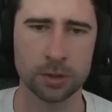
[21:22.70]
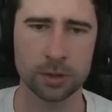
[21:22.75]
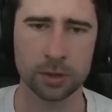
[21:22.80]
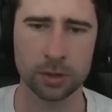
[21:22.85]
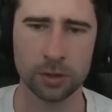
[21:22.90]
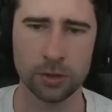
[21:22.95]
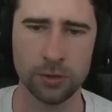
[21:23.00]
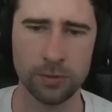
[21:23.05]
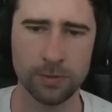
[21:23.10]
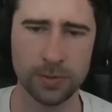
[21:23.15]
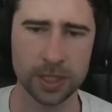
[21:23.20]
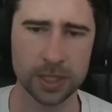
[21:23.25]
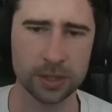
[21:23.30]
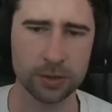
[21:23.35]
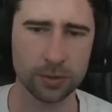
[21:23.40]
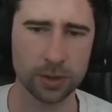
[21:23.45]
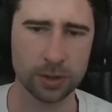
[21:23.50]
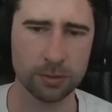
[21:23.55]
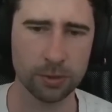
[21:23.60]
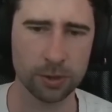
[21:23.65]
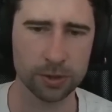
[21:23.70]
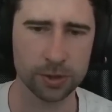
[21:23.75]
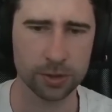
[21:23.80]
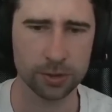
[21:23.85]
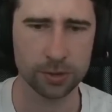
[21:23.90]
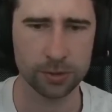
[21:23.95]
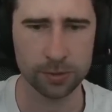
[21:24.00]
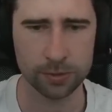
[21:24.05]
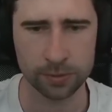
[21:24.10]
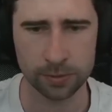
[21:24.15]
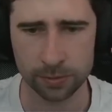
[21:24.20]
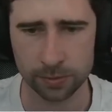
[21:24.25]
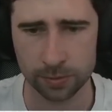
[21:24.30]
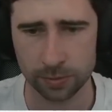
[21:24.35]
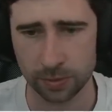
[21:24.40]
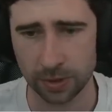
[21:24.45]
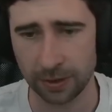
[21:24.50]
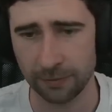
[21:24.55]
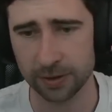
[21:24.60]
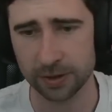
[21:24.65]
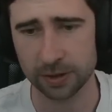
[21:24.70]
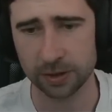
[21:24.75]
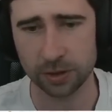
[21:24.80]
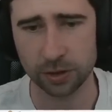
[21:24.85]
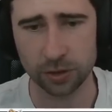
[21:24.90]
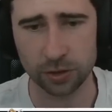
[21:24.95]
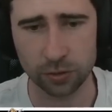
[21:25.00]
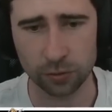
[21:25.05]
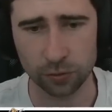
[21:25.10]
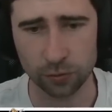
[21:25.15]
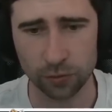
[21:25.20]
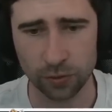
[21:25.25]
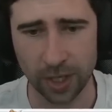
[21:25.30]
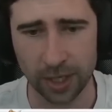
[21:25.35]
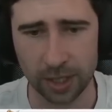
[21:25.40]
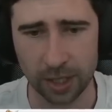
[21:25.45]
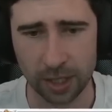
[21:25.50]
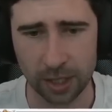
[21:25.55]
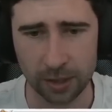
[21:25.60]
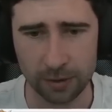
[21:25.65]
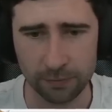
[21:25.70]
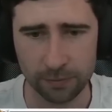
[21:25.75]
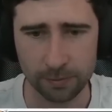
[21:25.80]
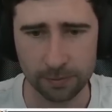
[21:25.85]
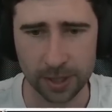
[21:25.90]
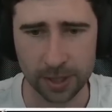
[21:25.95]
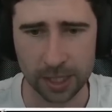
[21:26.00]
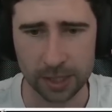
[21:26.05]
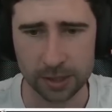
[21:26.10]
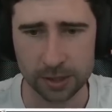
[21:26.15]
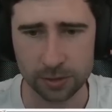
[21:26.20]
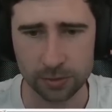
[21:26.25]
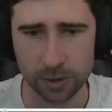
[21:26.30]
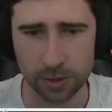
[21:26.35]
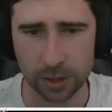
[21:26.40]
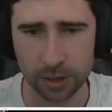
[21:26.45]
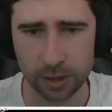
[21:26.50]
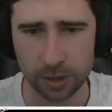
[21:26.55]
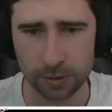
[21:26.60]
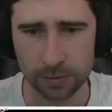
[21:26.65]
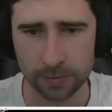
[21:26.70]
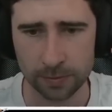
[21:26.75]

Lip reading: Could be Cerebro 2. You have a great hand for Bast right now.